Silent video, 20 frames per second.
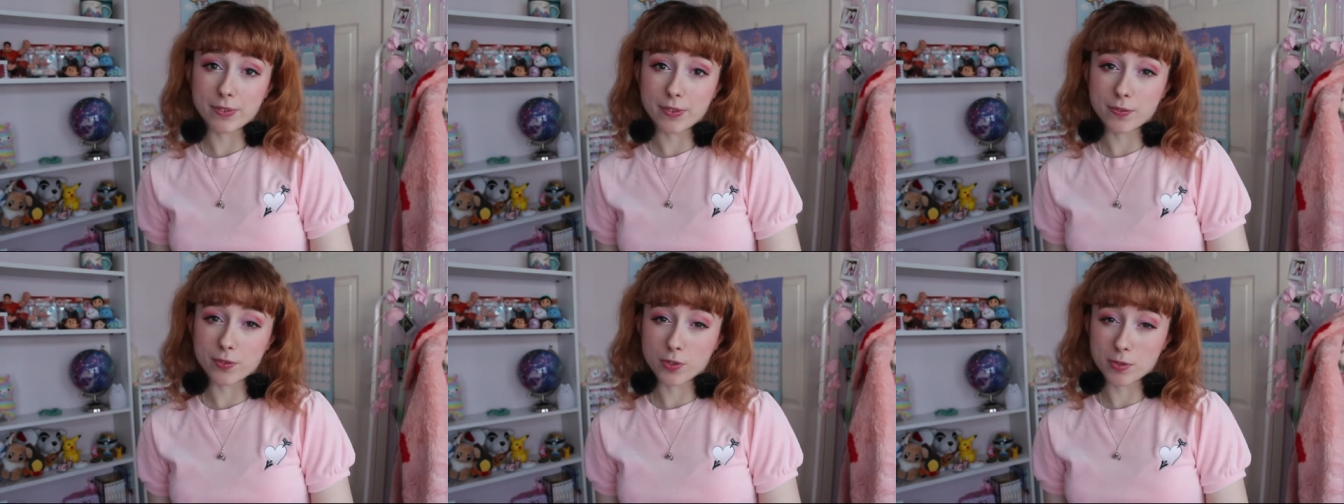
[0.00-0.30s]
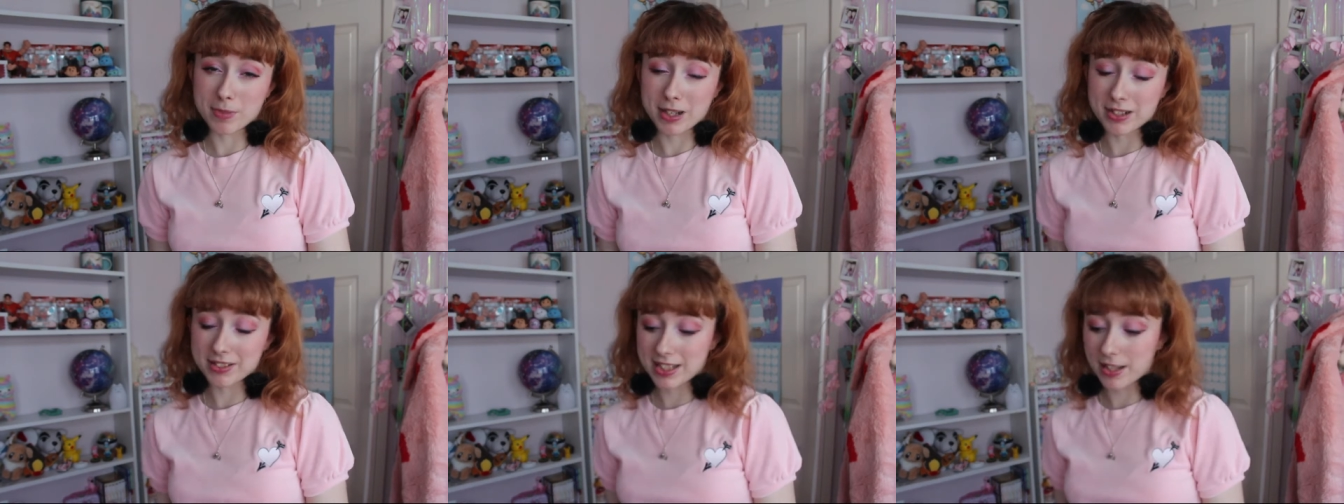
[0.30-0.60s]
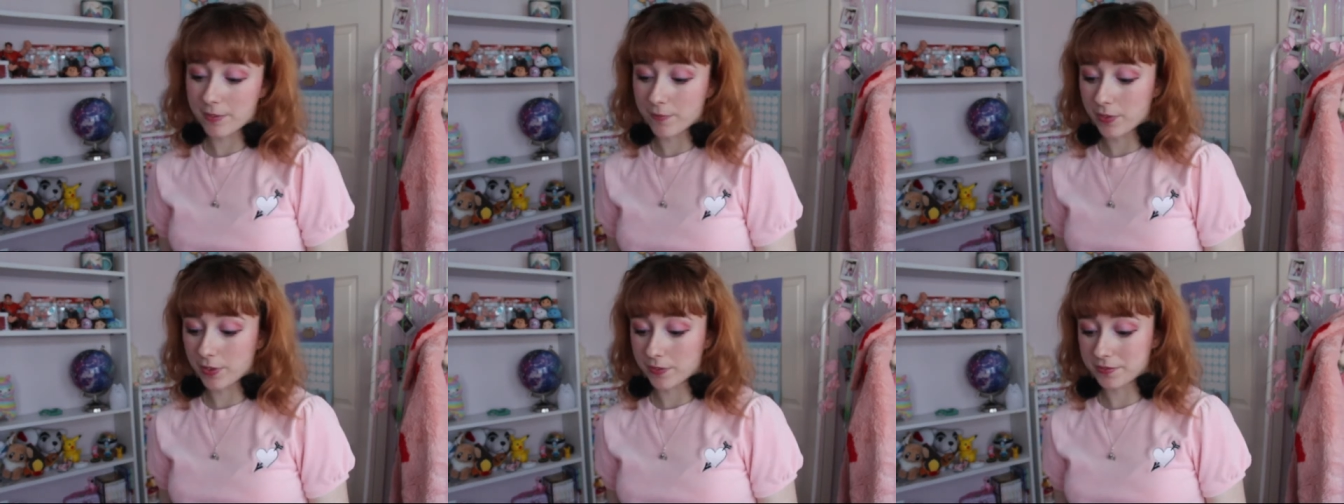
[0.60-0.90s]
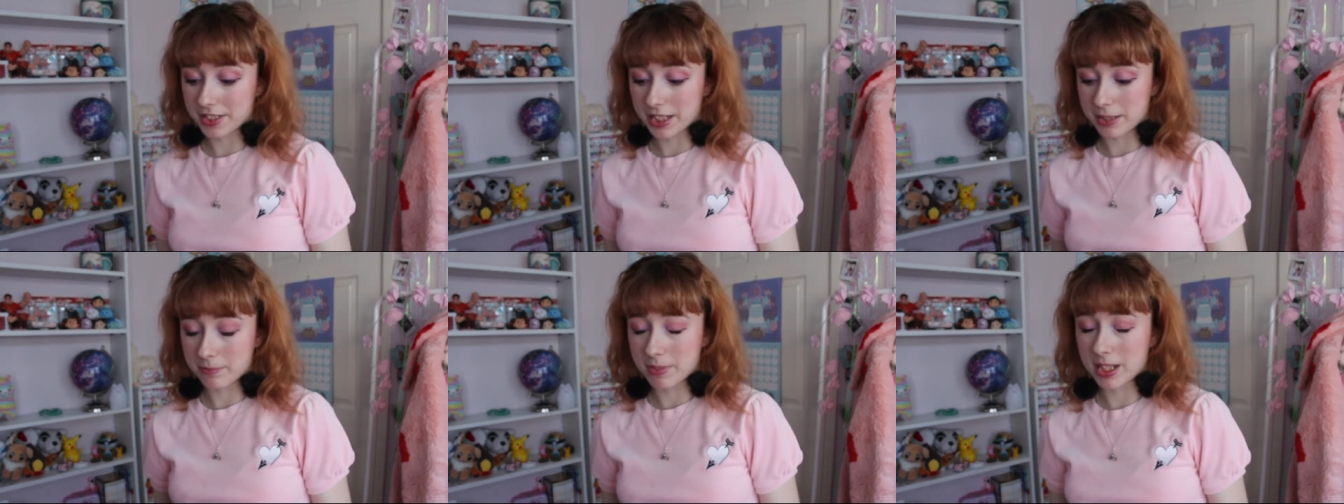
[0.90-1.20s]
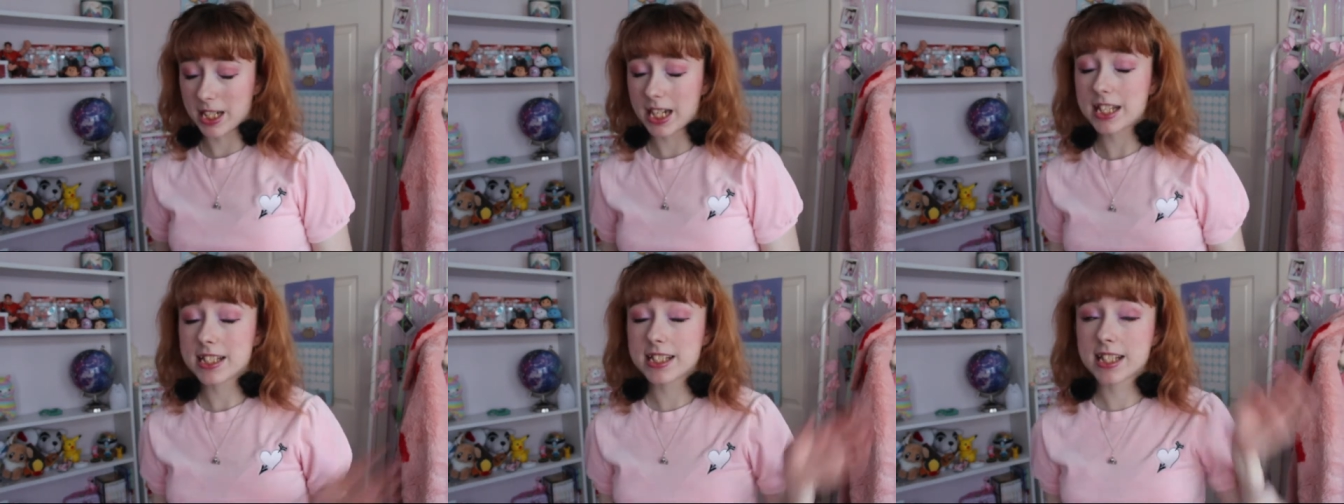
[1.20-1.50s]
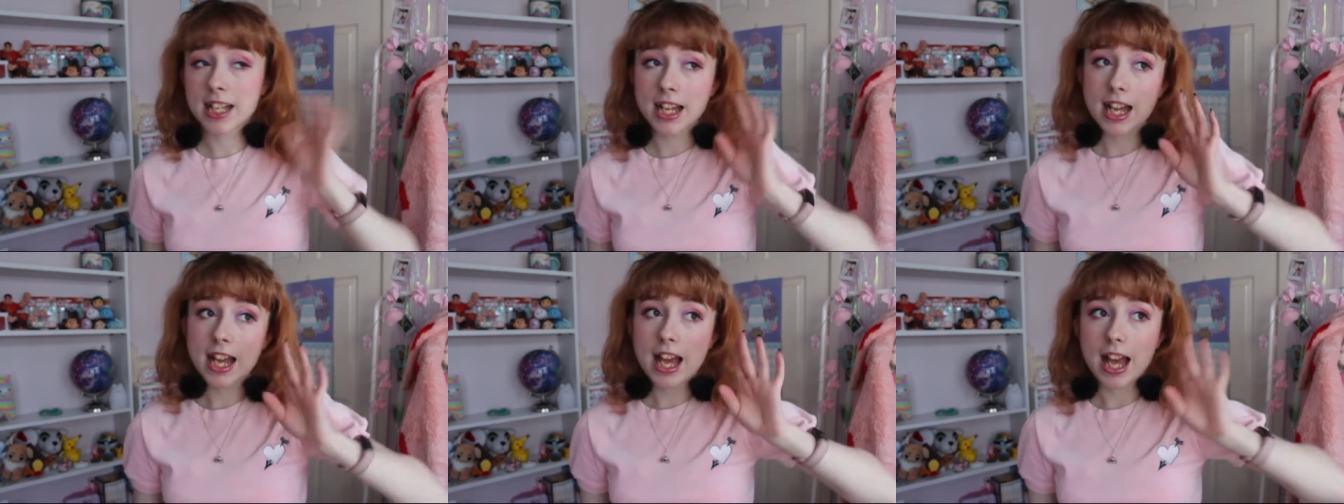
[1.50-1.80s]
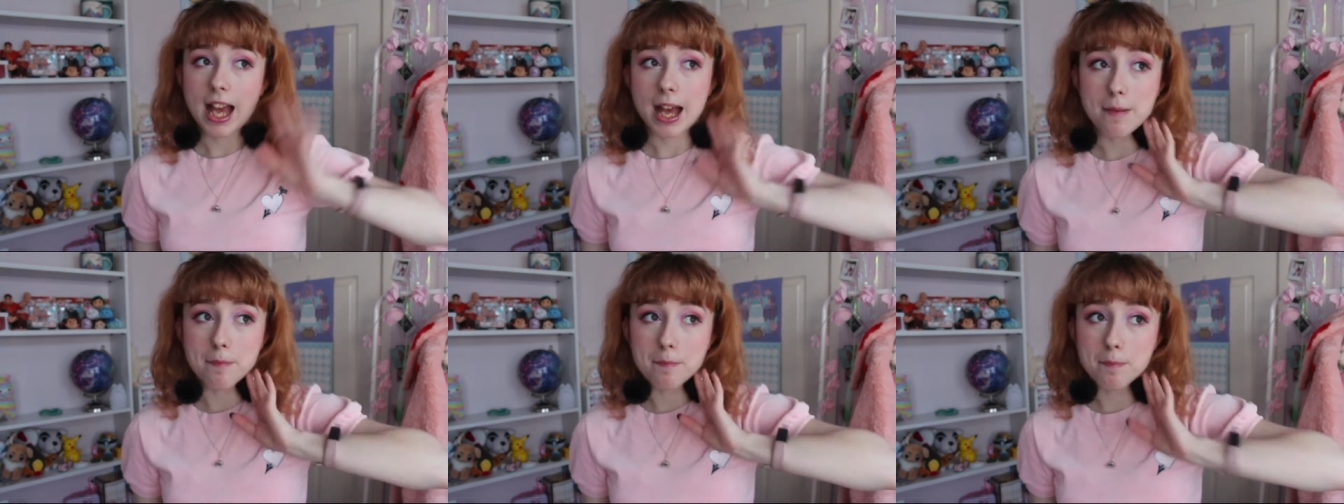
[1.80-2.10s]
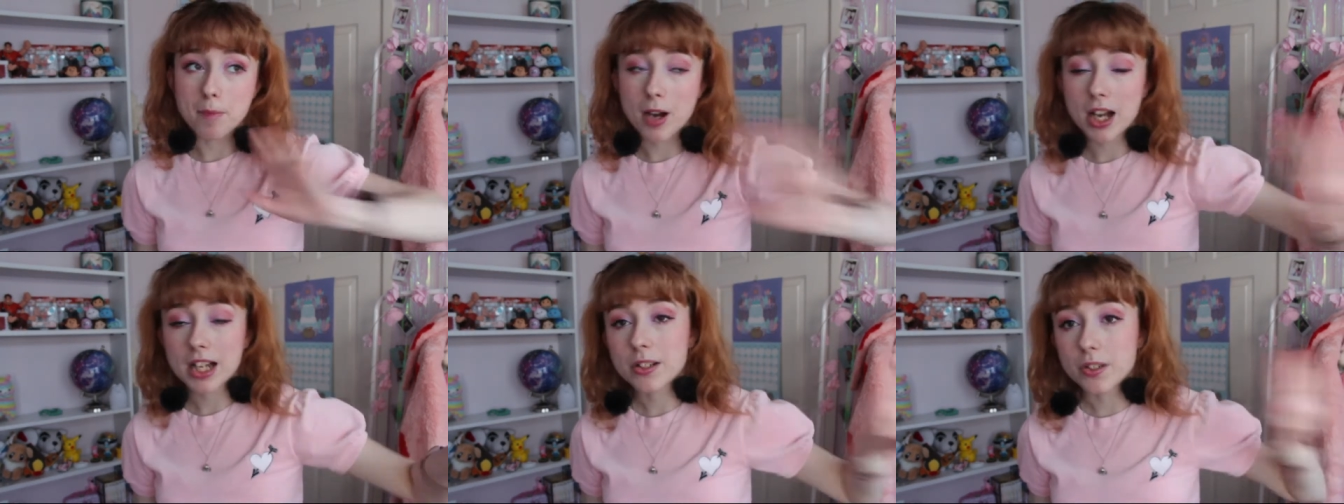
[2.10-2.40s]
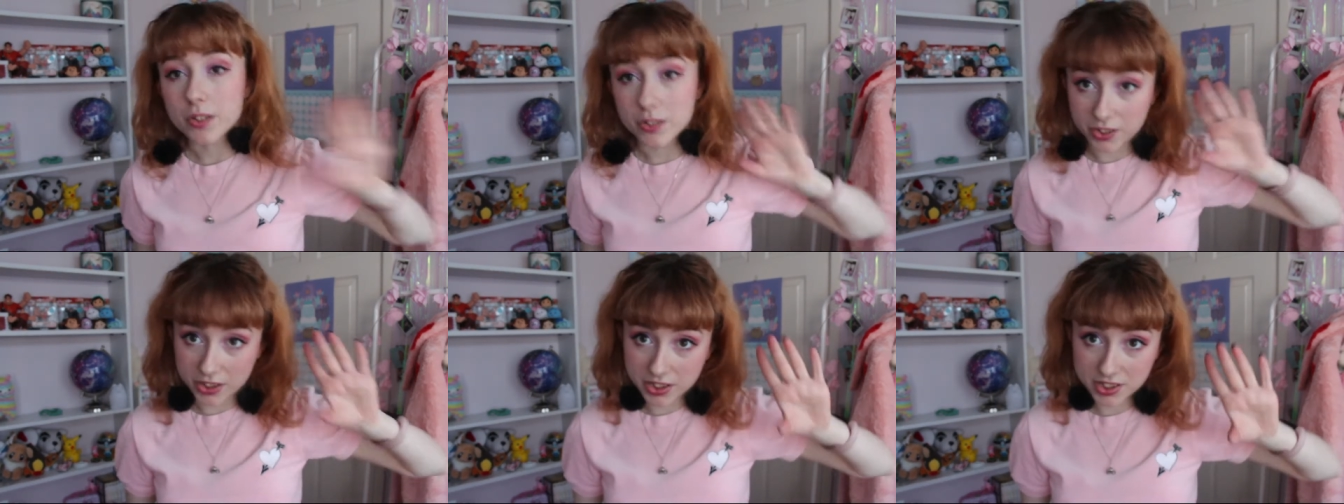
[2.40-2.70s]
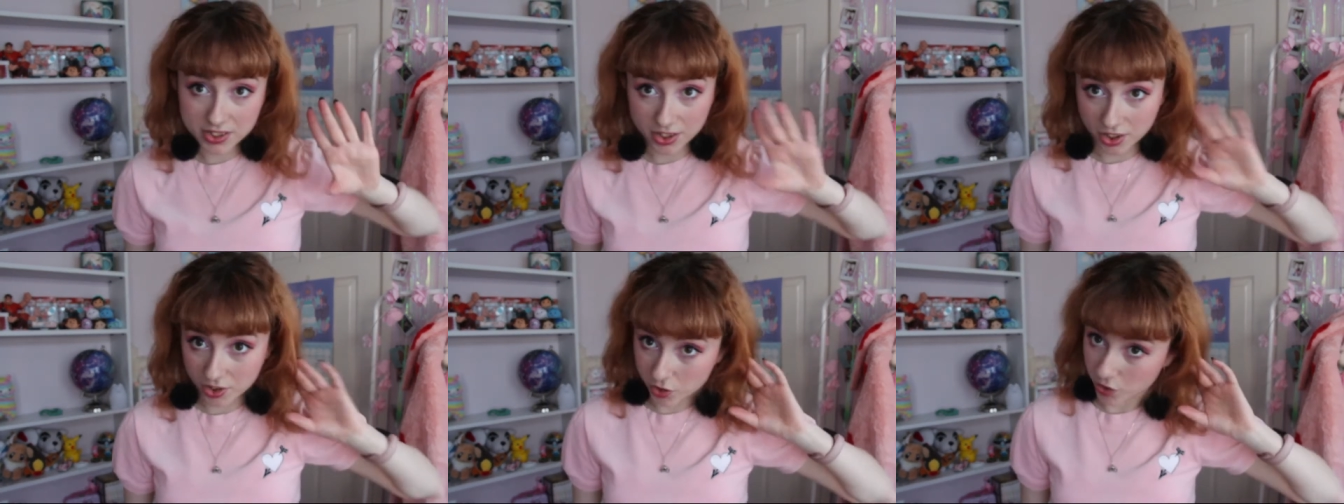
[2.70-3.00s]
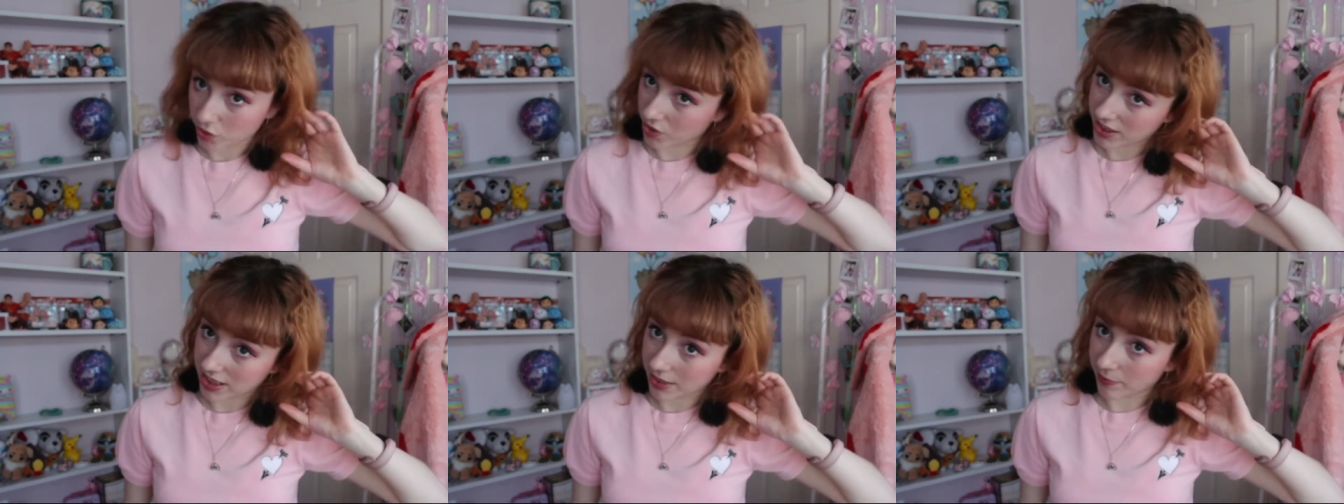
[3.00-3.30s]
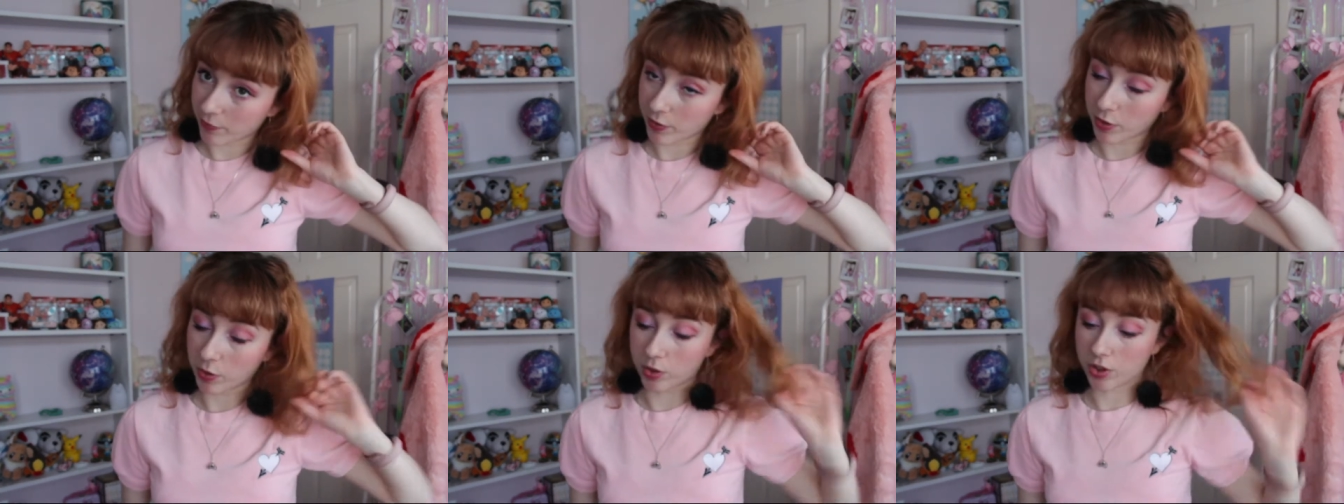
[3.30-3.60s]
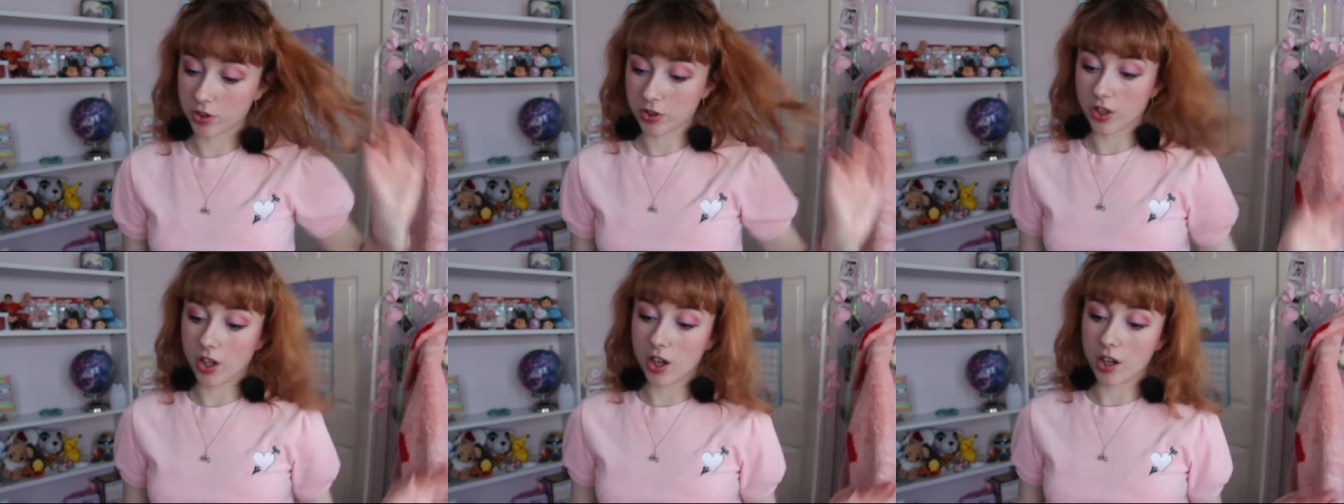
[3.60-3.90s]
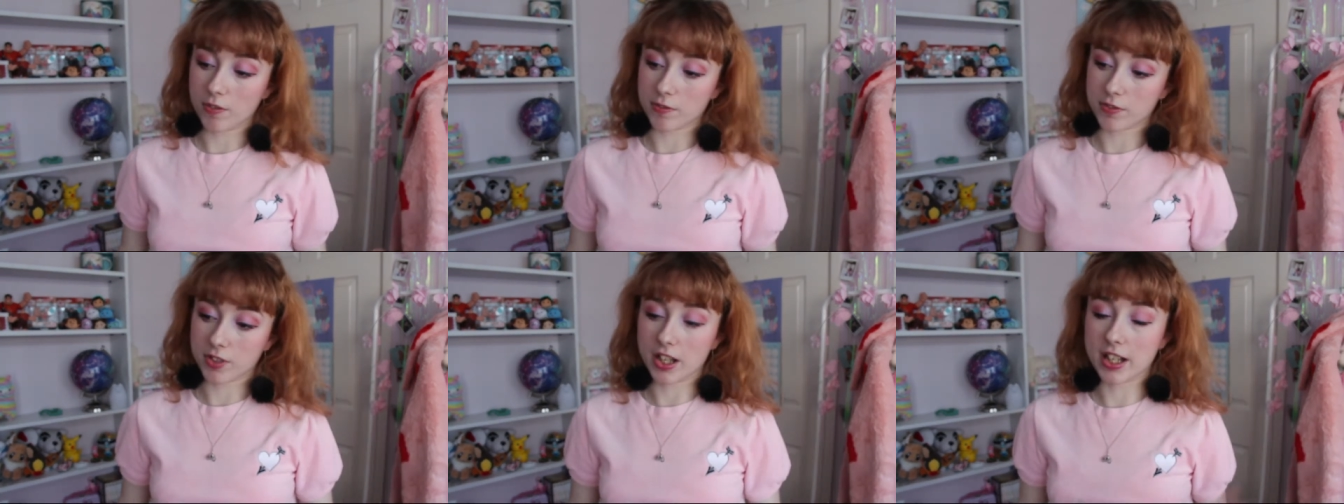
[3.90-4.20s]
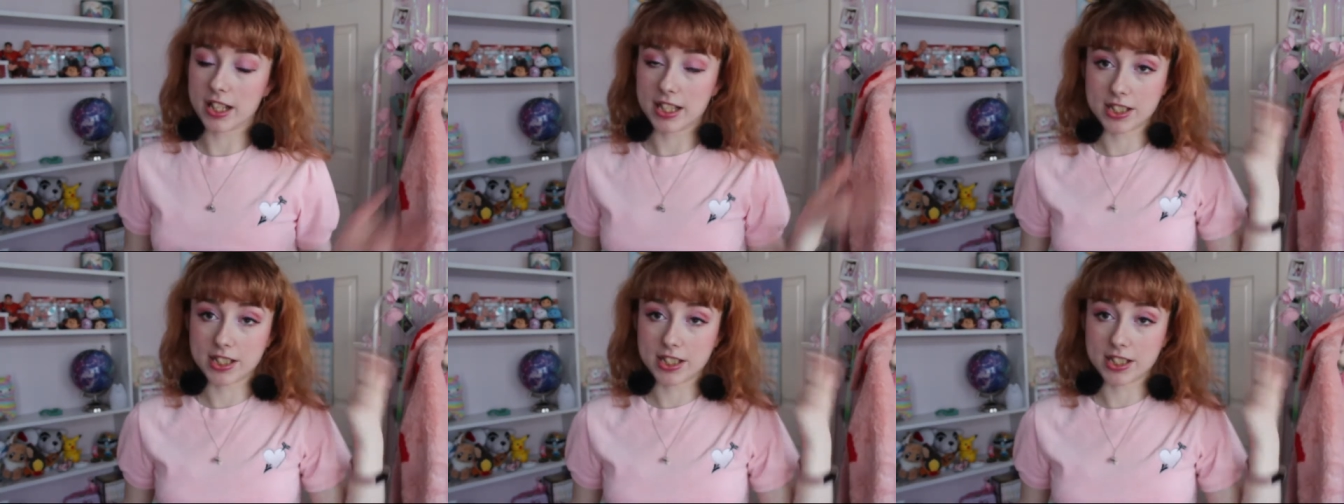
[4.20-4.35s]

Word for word: it for about 10-15 minutes and my goodness does your skin feel good after.